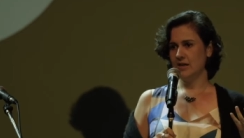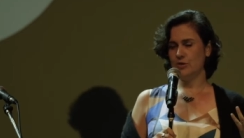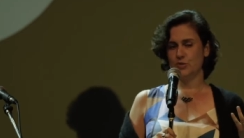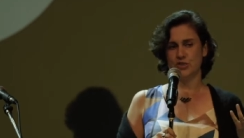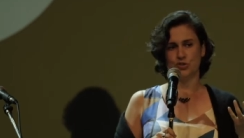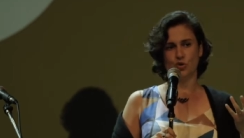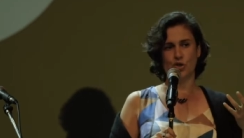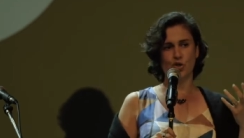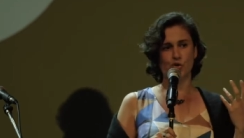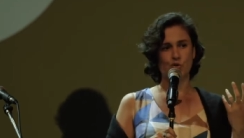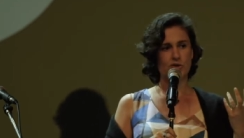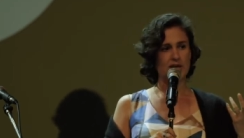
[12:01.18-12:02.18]
which is called
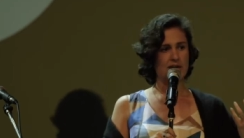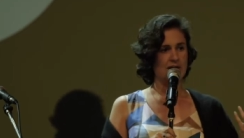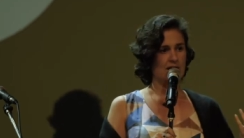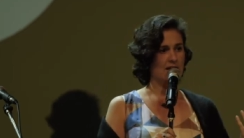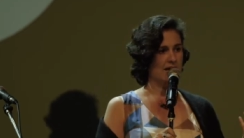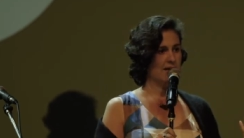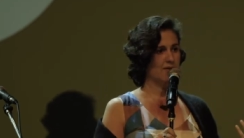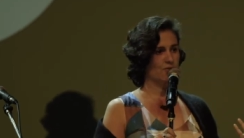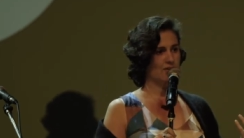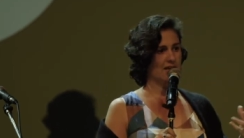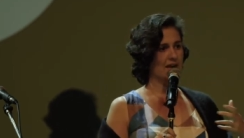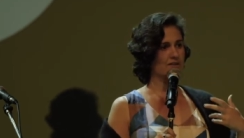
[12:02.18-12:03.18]
Khoon-e-Na-Haq, or
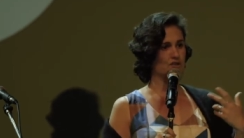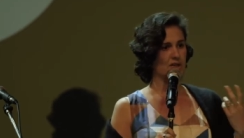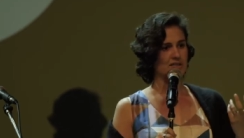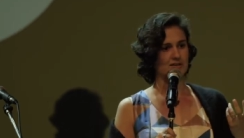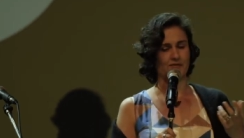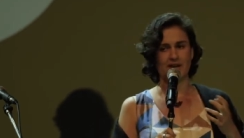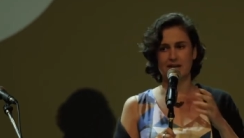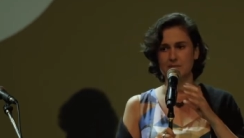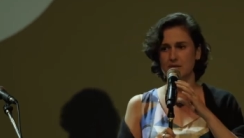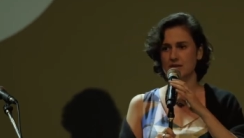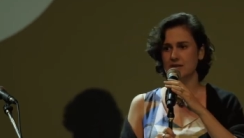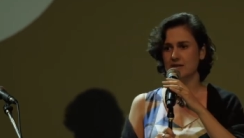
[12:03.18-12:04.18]
the unjustified
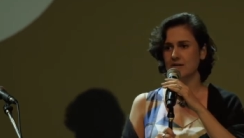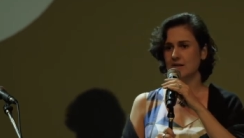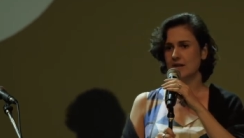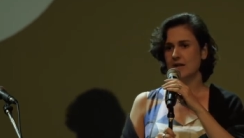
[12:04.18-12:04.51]
murder,